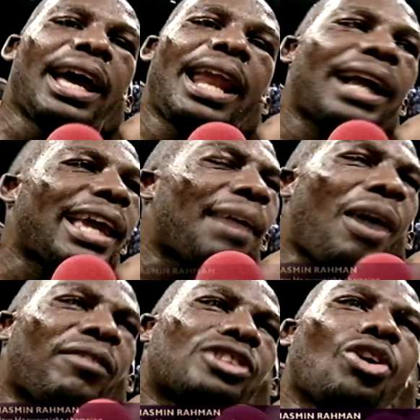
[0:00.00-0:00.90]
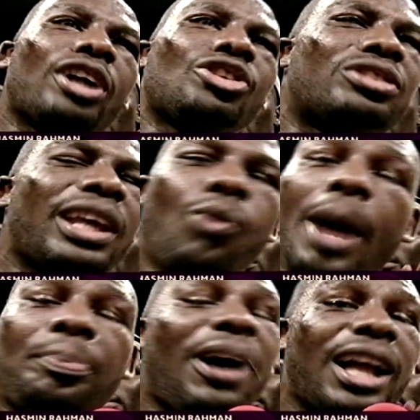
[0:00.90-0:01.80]
and I came over to it. You see
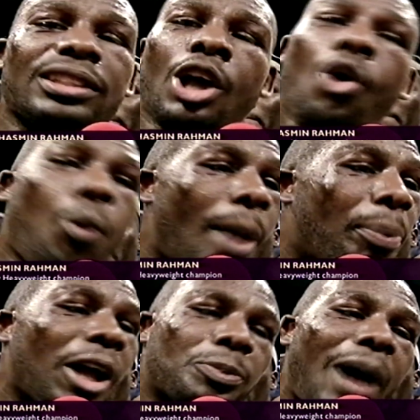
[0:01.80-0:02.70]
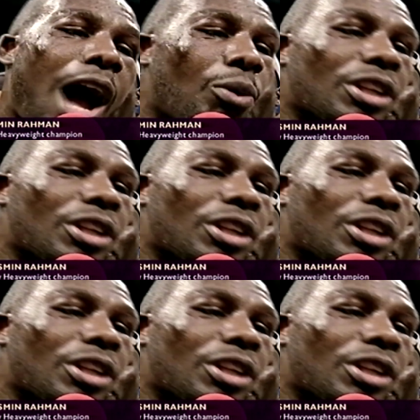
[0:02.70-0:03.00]
one punch. One punch power